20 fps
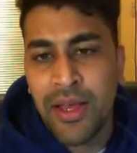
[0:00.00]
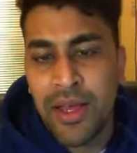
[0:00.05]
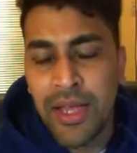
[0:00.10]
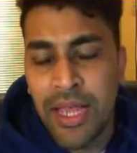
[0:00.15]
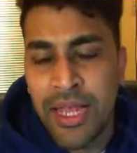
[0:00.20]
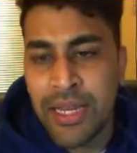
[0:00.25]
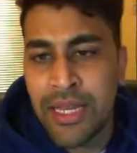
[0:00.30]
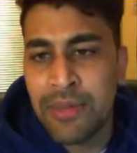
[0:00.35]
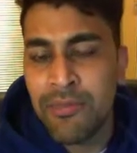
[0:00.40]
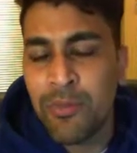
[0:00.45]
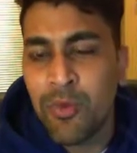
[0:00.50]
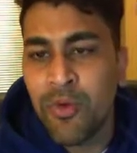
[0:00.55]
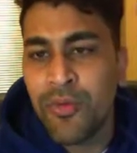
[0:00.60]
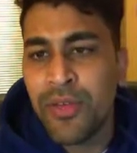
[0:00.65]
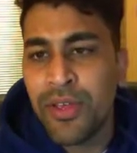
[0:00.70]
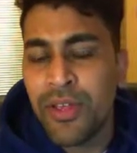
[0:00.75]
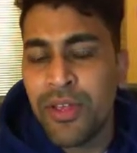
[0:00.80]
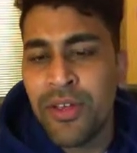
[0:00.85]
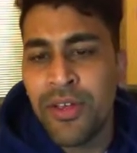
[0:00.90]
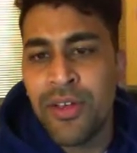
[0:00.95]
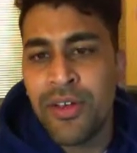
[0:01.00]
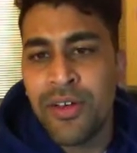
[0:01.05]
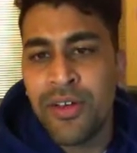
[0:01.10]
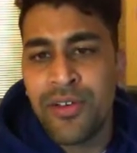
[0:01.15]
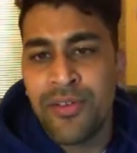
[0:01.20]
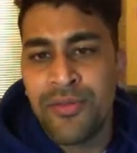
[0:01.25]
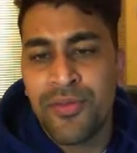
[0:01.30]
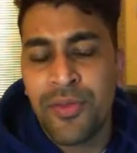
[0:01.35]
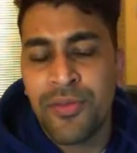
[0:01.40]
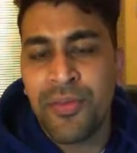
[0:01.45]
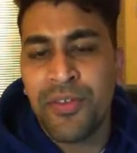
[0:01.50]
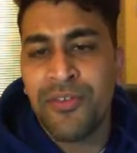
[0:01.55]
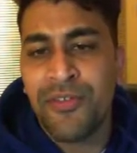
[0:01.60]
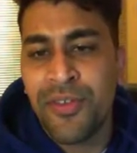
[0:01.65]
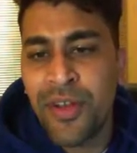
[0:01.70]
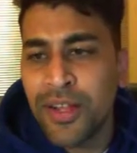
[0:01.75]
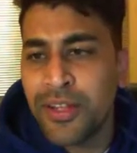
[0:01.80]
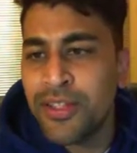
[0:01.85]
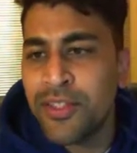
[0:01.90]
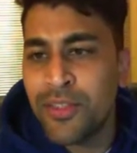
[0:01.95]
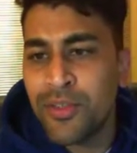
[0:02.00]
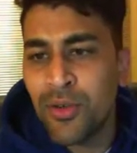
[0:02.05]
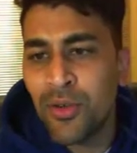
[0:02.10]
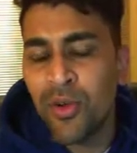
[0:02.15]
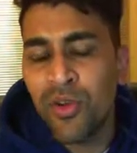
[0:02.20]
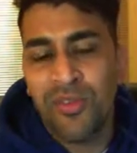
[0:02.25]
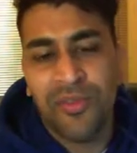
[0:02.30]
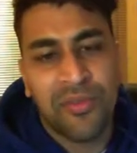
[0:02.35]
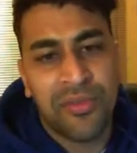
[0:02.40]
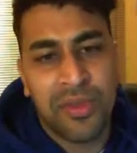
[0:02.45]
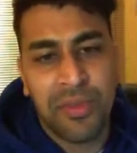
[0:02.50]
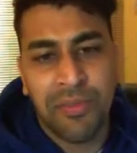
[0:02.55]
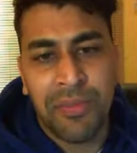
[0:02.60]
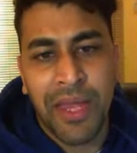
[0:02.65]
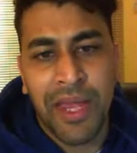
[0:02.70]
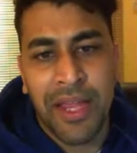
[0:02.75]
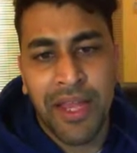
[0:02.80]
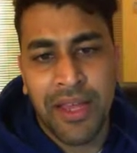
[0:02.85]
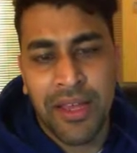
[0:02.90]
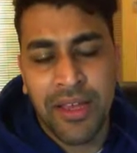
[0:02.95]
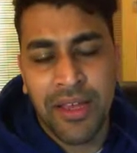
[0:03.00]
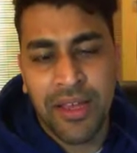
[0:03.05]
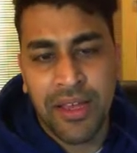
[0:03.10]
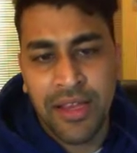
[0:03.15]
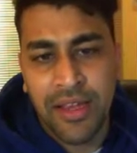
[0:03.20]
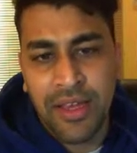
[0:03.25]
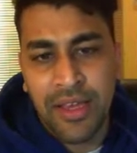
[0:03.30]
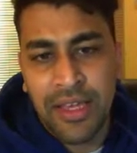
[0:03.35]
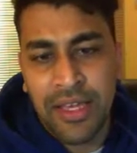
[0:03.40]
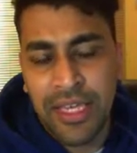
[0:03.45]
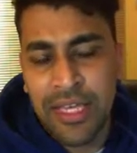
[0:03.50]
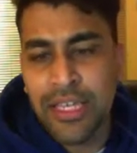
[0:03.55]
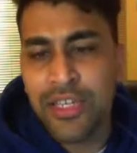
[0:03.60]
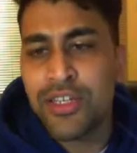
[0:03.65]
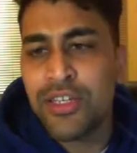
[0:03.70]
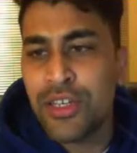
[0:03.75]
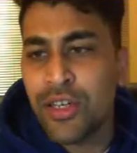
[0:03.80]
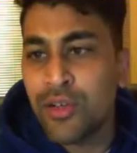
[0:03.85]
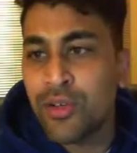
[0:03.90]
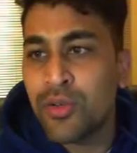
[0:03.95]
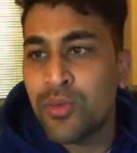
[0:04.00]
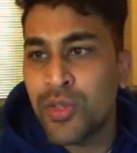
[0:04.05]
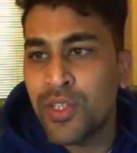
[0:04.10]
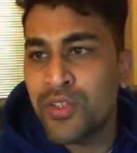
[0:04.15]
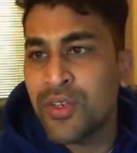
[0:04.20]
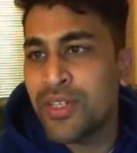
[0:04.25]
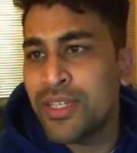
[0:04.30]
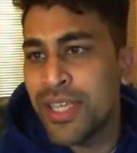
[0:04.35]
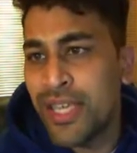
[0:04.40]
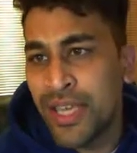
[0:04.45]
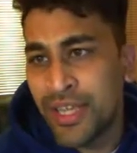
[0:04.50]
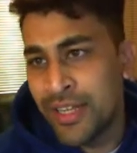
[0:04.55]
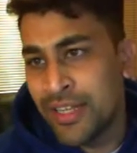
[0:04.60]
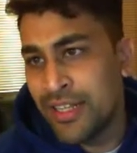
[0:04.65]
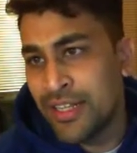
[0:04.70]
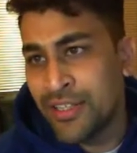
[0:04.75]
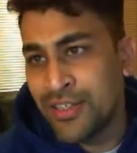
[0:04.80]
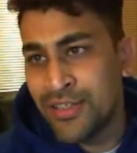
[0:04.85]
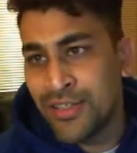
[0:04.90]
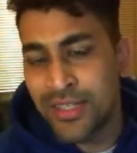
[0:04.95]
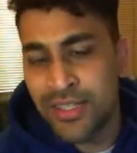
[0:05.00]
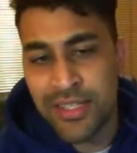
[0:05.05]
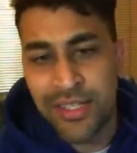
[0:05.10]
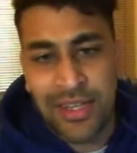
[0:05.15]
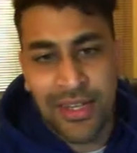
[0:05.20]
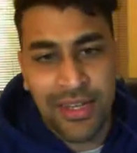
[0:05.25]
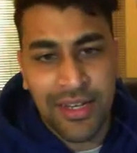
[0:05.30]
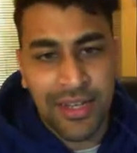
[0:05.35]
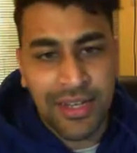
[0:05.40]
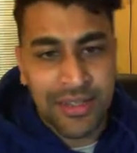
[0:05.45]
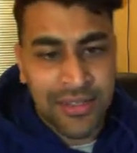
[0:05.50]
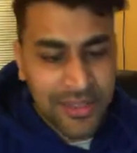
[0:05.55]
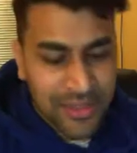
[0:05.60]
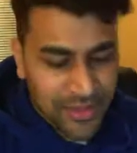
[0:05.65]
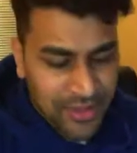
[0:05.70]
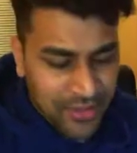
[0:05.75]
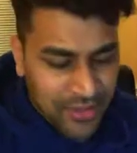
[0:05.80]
and removing from the front or from the back each node which was added into this linked list.